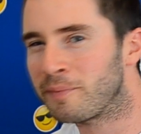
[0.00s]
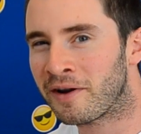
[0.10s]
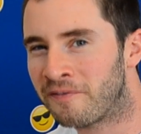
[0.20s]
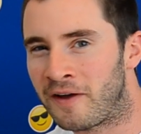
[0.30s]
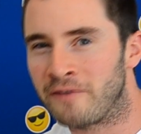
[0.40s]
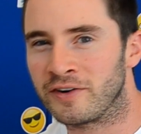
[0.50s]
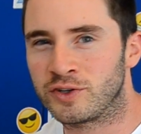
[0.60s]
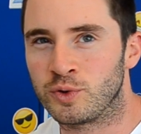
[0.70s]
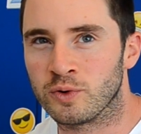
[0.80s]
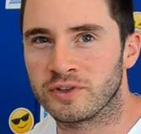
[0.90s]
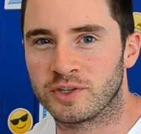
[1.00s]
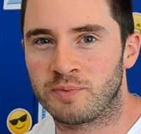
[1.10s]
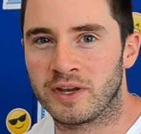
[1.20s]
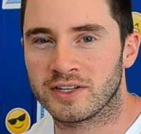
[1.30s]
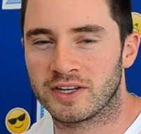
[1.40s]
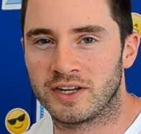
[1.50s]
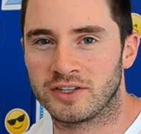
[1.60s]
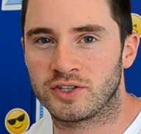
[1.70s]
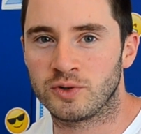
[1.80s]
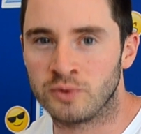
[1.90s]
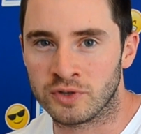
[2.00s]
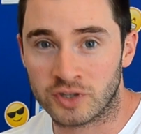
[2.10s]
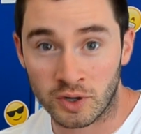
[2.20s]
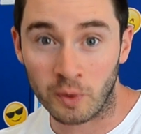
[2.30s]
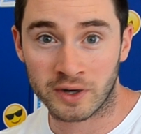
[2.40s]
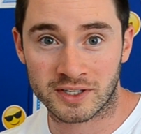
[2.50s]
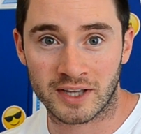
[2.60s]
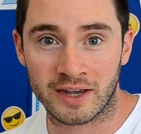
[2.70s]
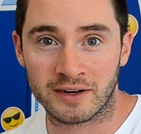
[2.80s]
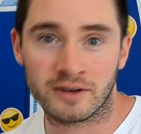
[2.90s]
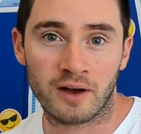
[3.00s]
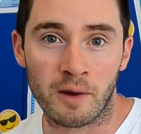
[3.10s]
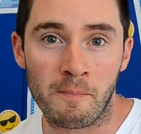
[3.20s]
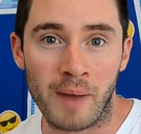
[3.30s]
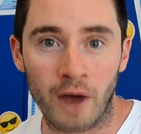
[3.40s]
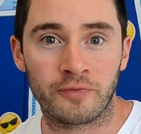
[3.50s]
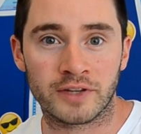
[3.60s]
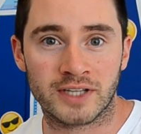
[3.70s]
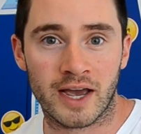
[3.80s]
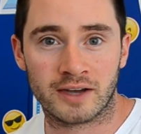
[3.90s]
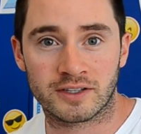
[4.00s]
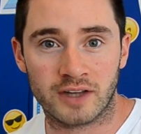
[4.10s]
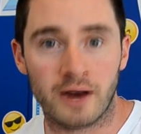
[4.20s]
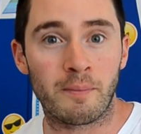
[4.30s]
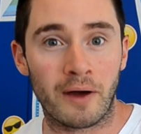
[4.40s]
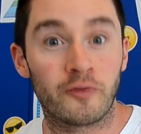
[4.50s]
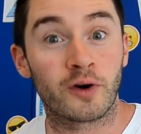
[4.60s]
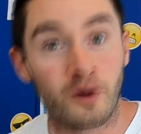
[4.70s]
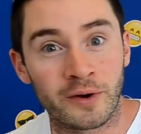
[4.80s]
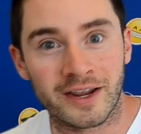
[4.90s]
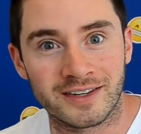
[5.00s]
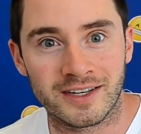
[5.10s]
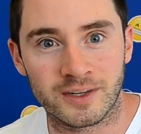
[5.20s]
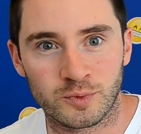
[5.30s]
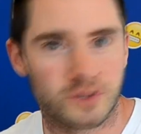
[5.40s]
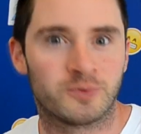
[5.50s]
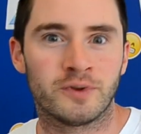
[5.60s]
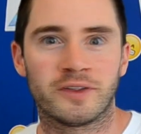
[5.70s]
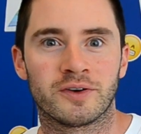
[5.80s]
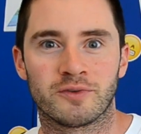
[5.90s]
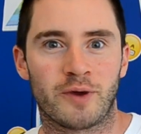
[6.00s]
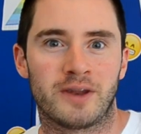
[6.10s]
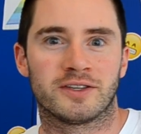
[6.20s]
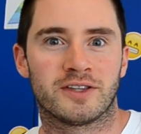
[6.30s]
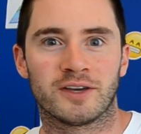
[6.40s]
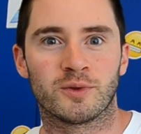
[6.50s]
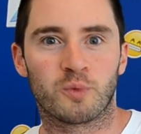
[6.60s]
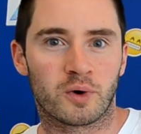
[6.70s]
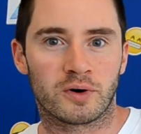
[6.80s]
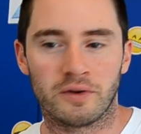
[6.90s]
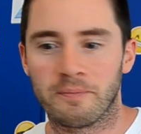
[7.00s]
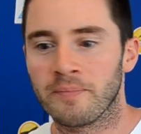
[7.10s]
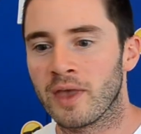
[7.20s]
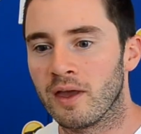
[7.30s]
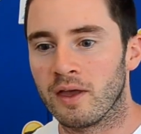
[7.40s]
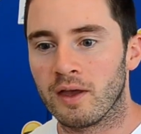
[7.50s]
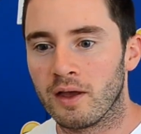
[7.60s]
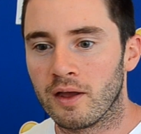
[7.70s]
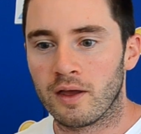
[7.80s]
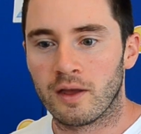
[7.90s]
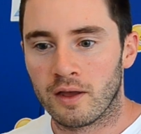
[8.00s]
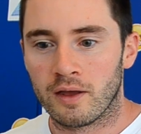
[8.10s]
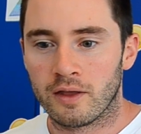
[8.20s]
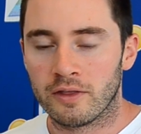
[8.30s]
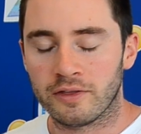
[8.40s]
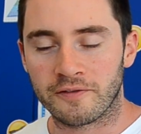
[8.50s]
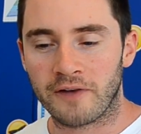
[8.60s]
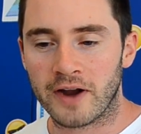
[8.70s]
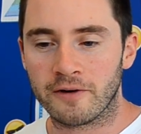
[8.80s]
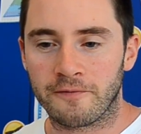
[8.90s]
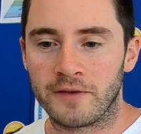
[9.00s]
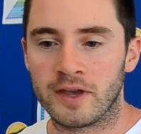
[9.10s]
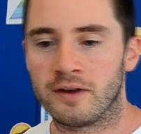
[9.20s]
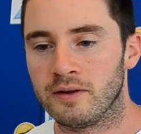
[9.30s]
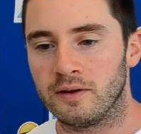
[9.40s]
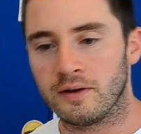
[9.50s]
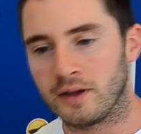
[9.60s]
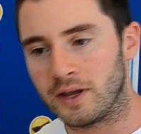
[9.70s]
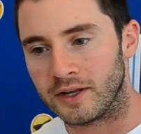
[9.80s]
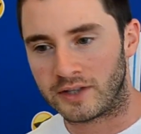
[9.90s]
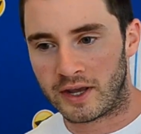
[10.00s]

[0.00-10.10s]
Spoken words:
my favorite tool just because it gets students so excited about the text and about their own ideas, which is really the greatest thing in the world. The fire feed is